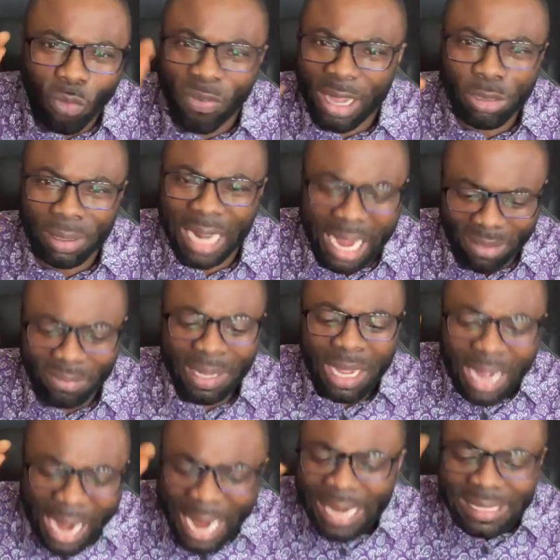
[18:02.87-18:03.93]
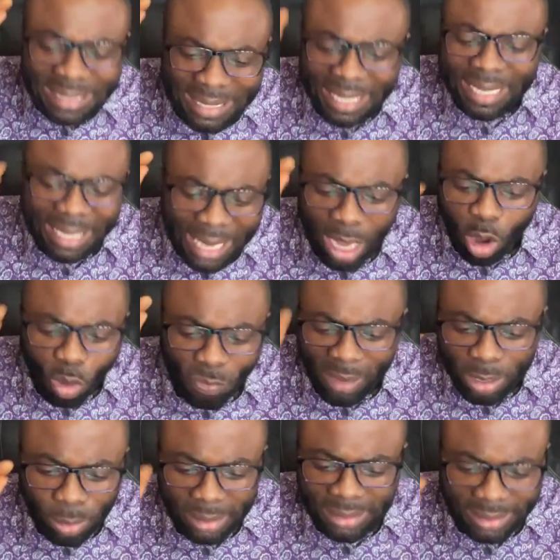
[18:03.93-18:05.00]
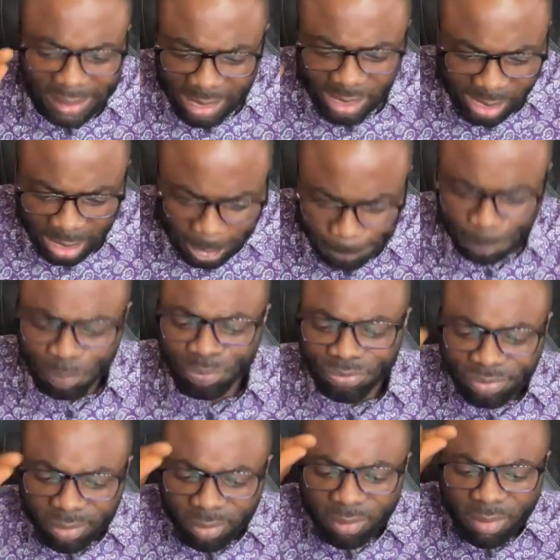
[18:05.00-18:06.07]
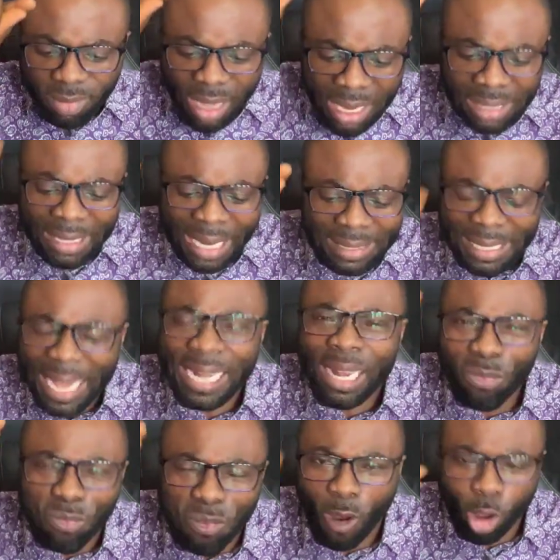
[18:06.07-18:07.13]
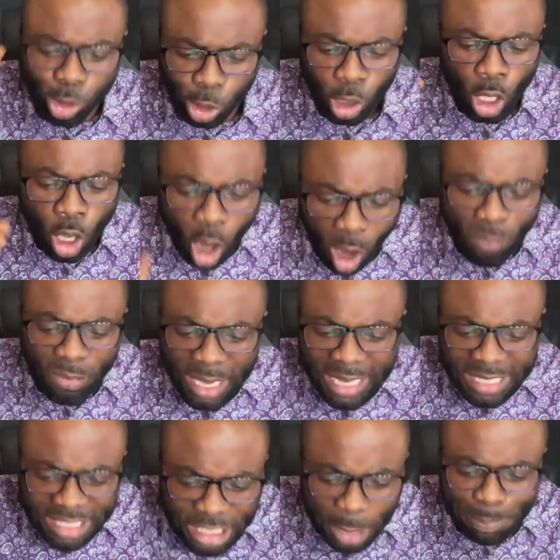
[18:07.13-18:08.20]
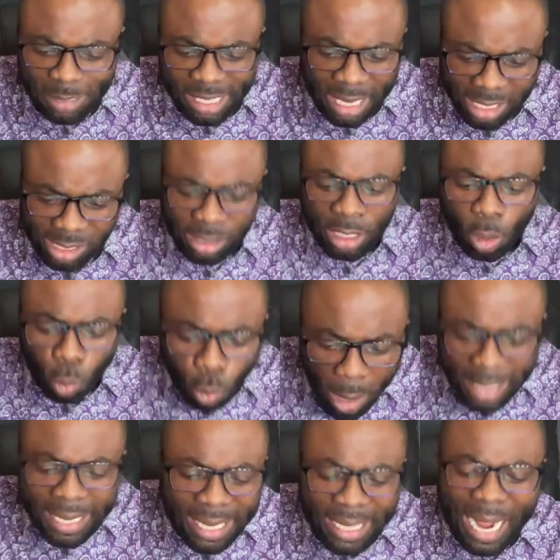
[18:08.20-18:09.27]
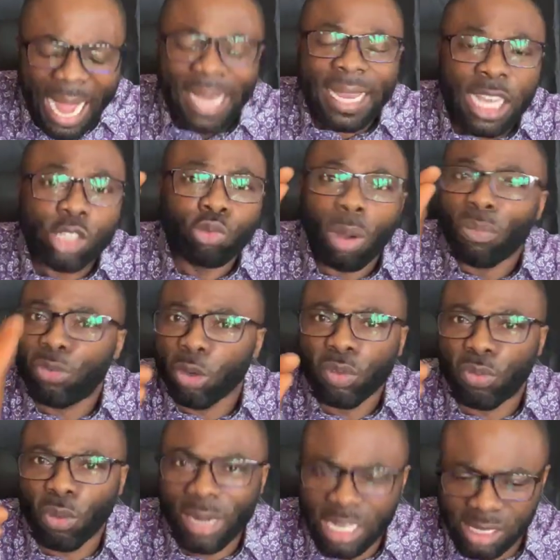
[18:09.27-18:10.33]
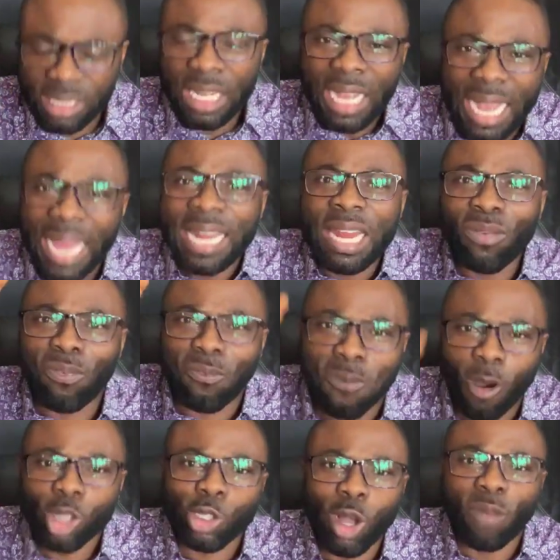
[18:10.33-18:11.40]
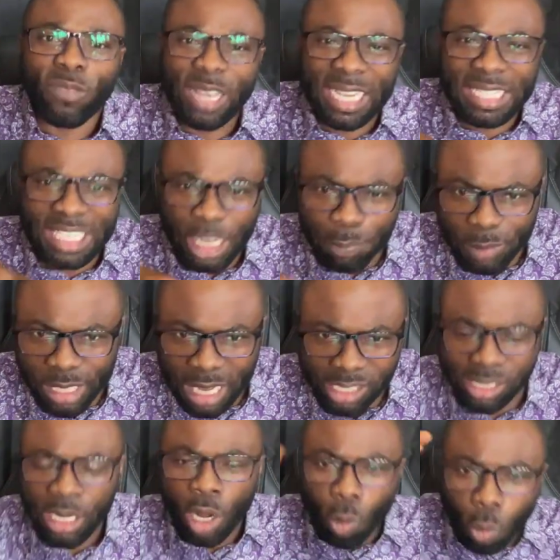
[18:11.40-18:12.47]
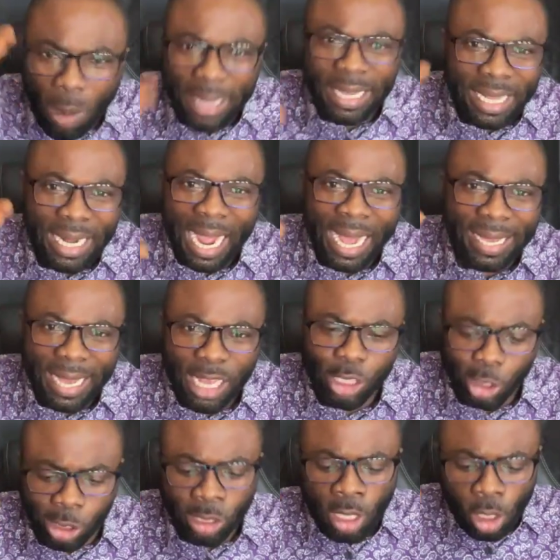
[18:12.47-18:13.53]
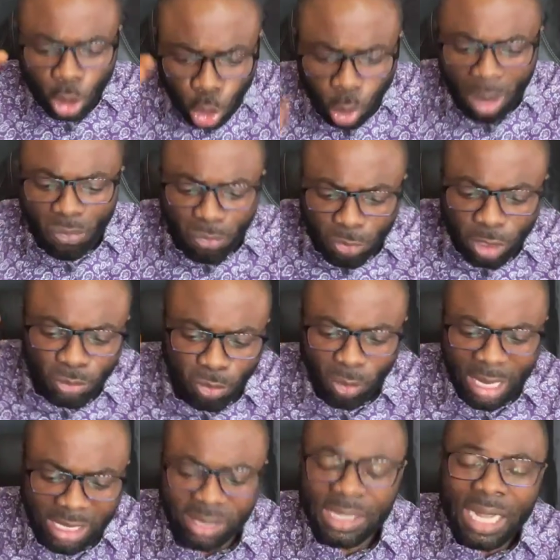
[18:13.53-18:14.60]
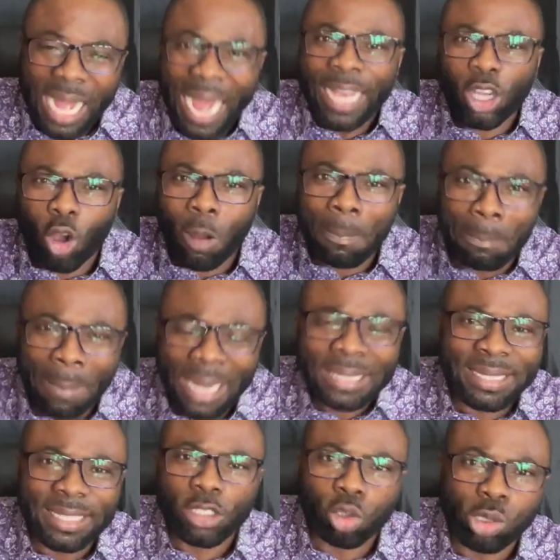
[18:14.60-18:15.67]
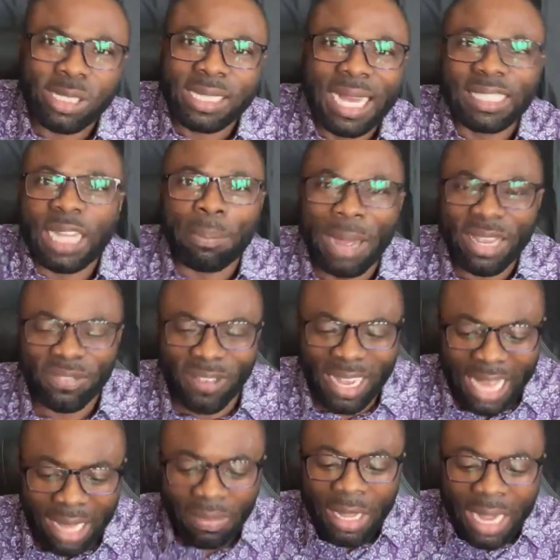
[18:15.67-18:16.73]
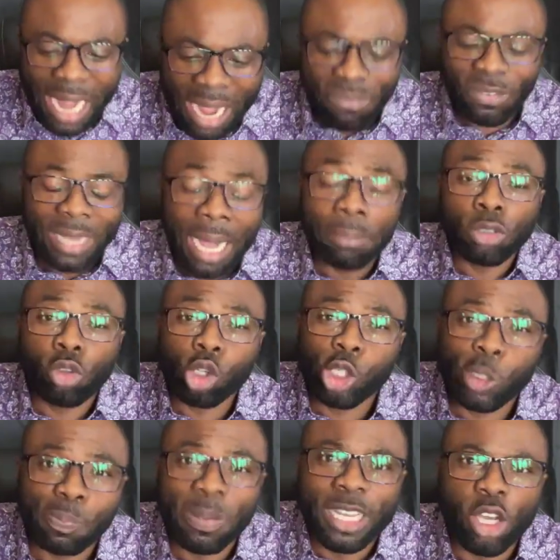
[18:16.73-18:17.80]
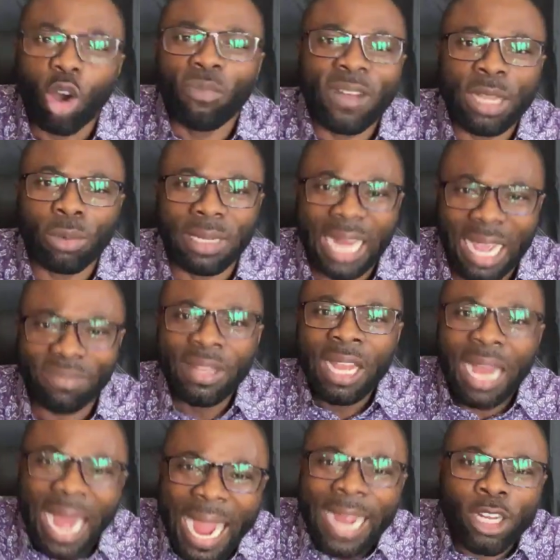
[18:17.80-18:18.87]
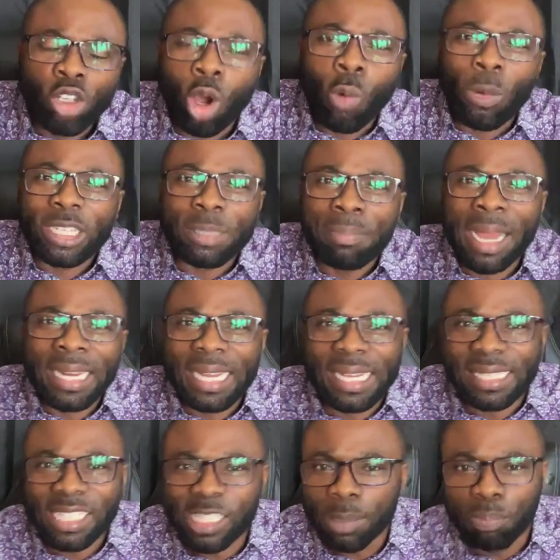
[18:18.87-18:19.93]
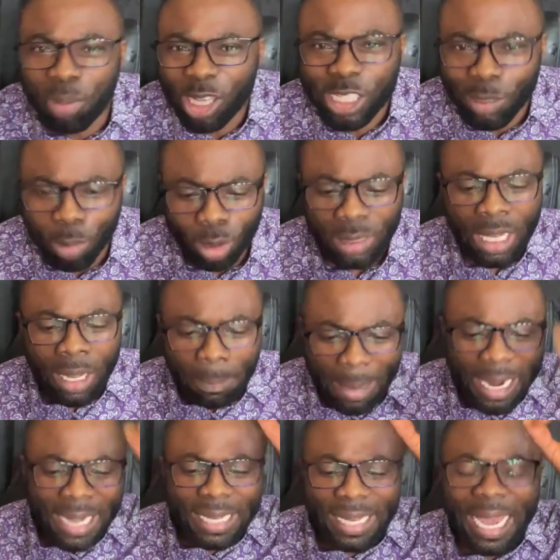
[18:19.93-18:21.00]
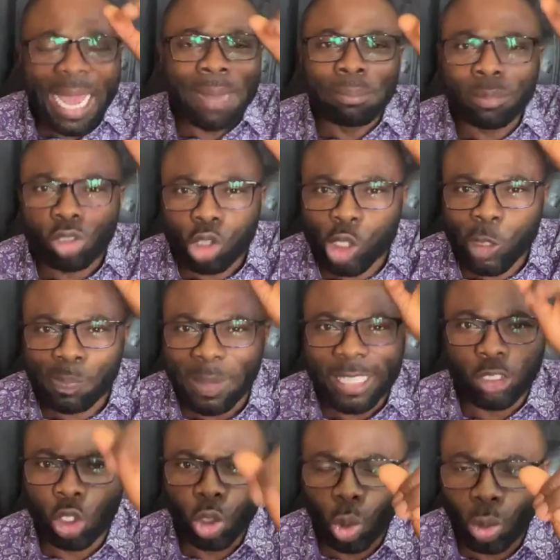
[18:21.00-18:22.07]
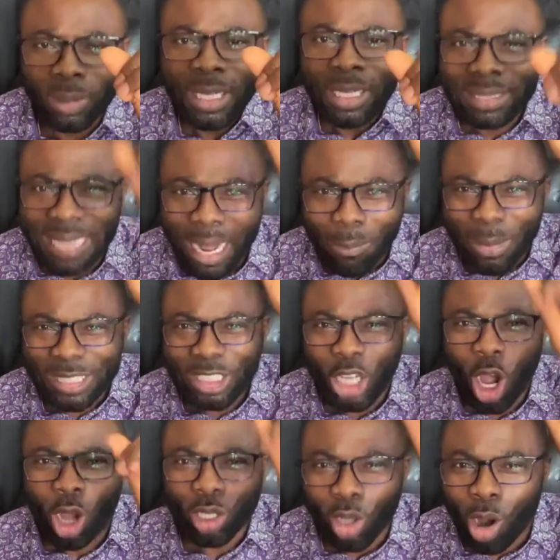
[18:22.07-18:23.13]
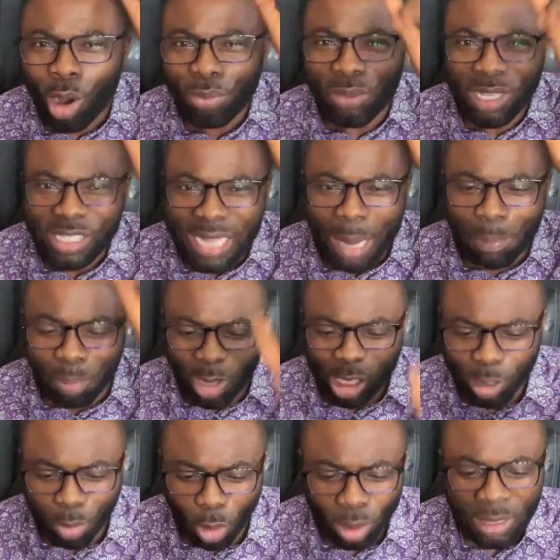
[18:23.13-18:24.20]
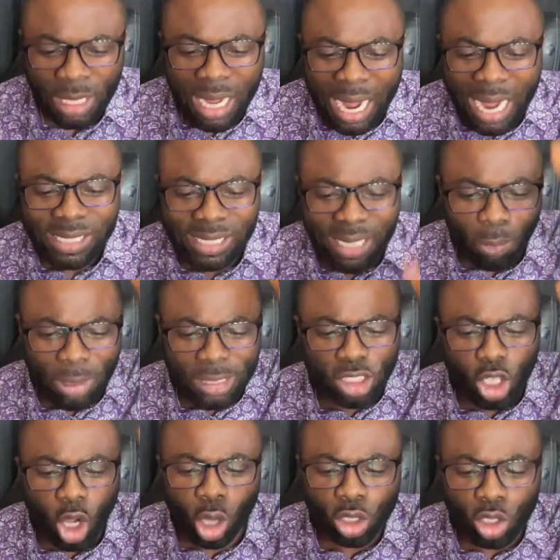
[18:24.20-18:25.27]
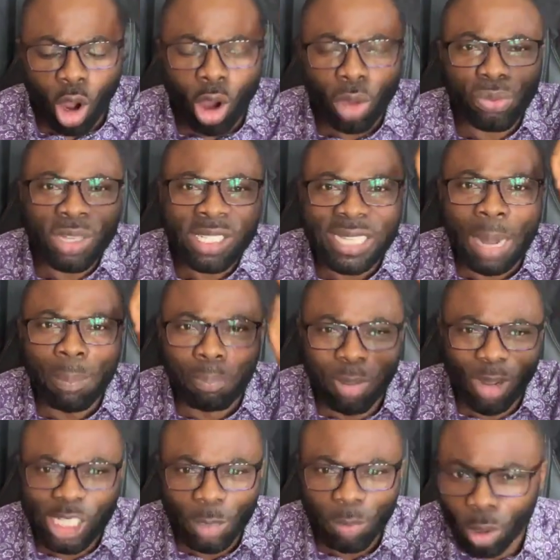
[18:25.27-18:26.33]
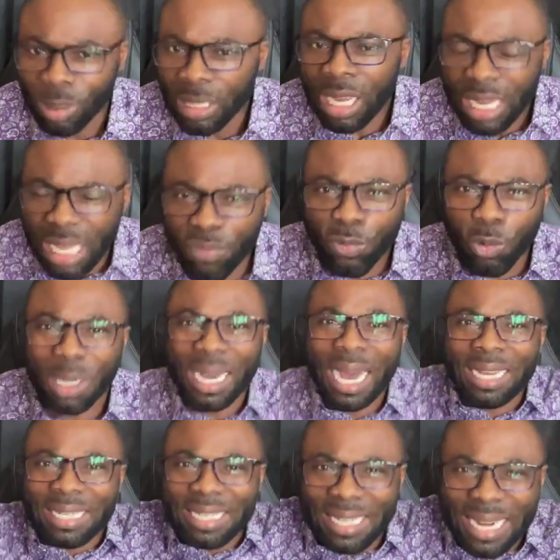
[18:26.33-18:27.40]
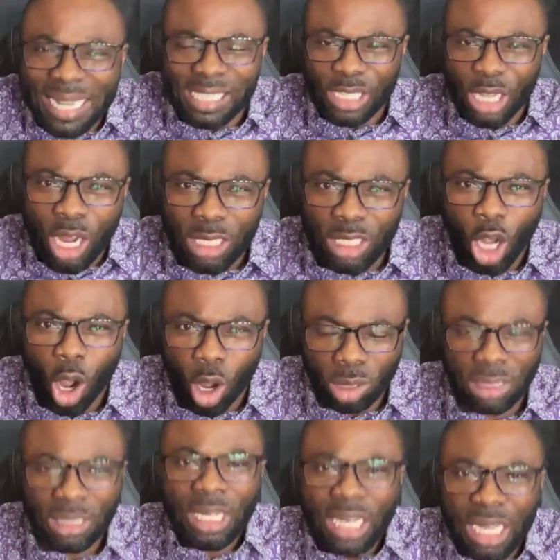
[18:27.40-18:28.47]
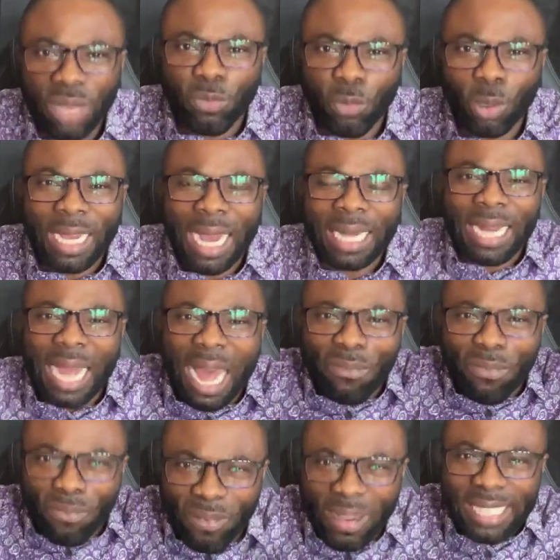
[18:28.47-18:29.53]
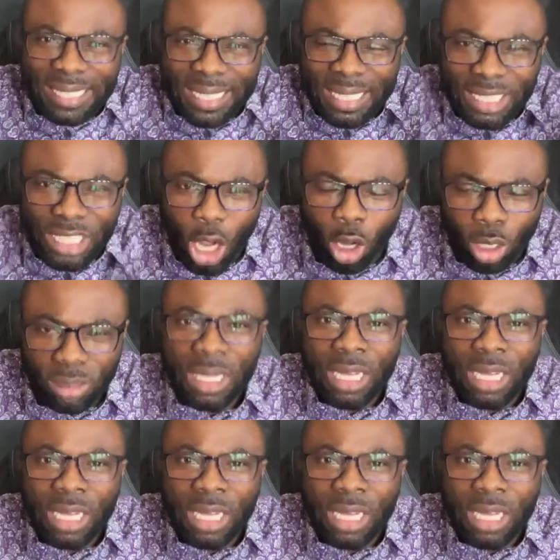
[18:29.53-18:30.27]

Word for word: over your life, I declare over your destiny that any force of Egyptians working against your fruitfulness, any force of Egyptians working against your fruitfulness, I command you to scatter by fire. I've come to speak over your life. I know with men it is impossible, but I came to speak to you that with God all things are possible. I say, with God all things are possible. If you can rest on God, if you can have faith in God,